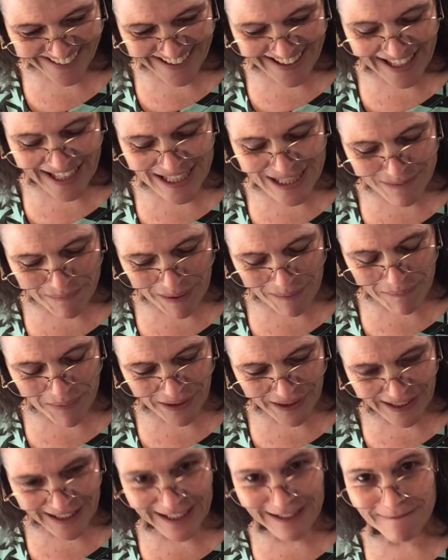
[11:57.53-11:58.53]
He's my
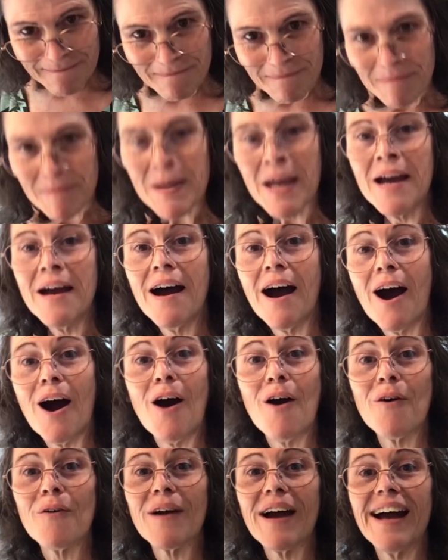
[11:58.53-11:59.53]
bud.
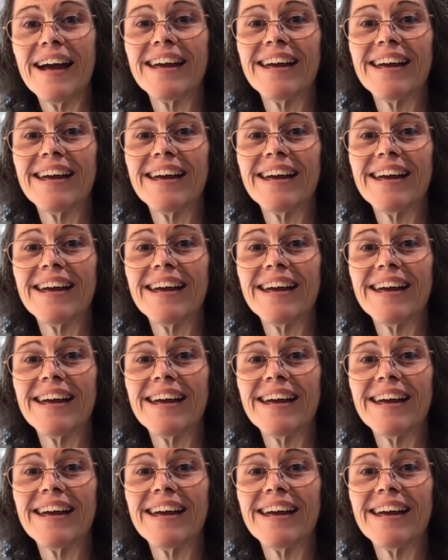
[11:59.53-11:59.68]
All right,